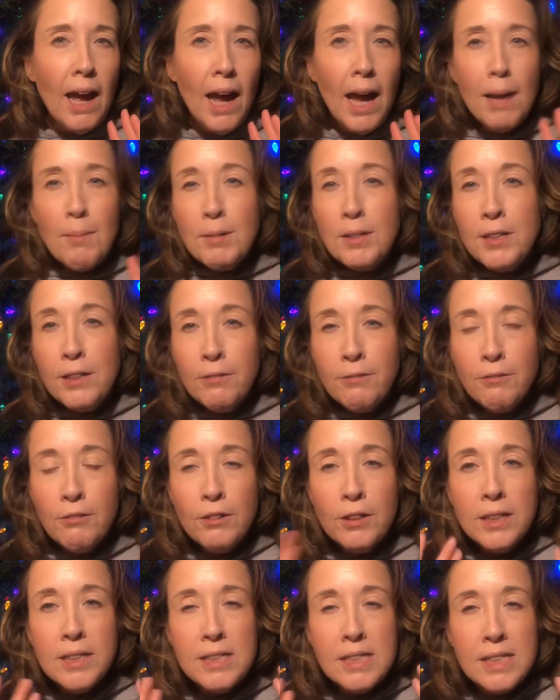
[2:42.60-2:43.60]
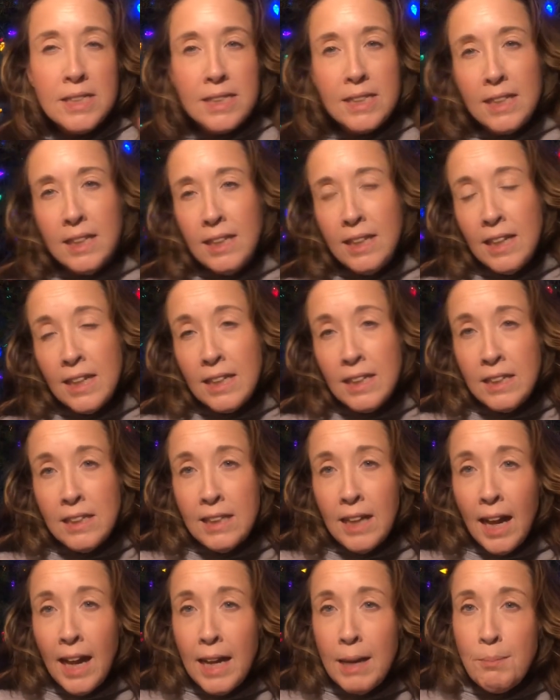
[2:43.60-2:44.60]
I'm a different skin
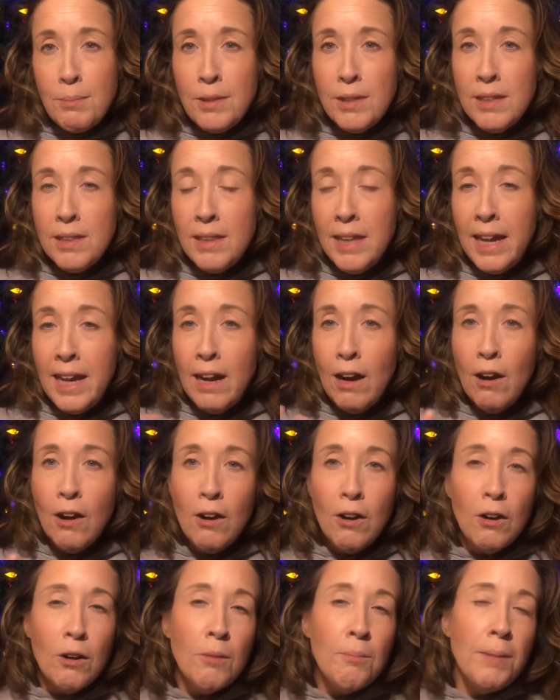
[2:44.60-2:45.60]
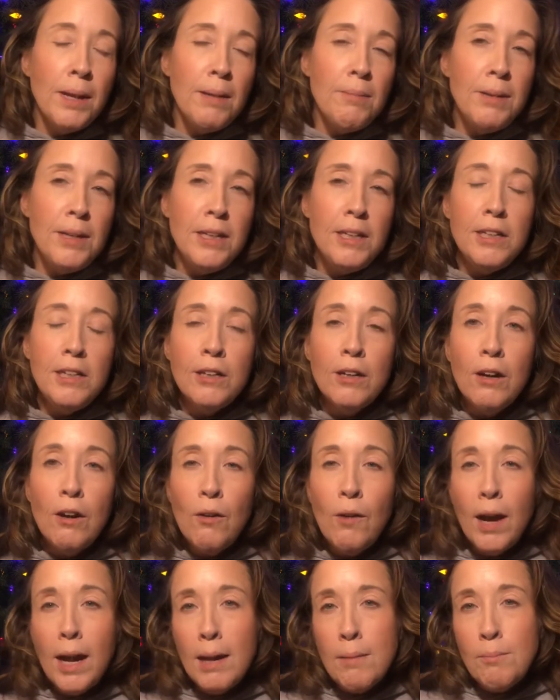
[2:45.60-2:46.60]
type than they are, or maybe, you
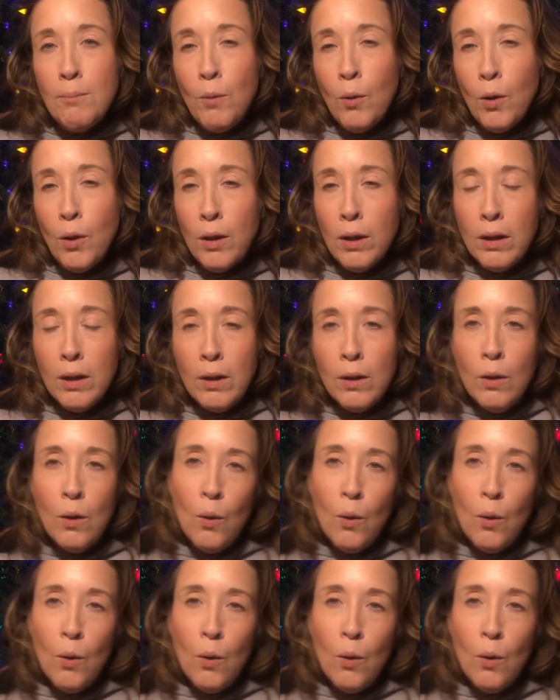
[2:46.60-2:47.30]
know, I'm more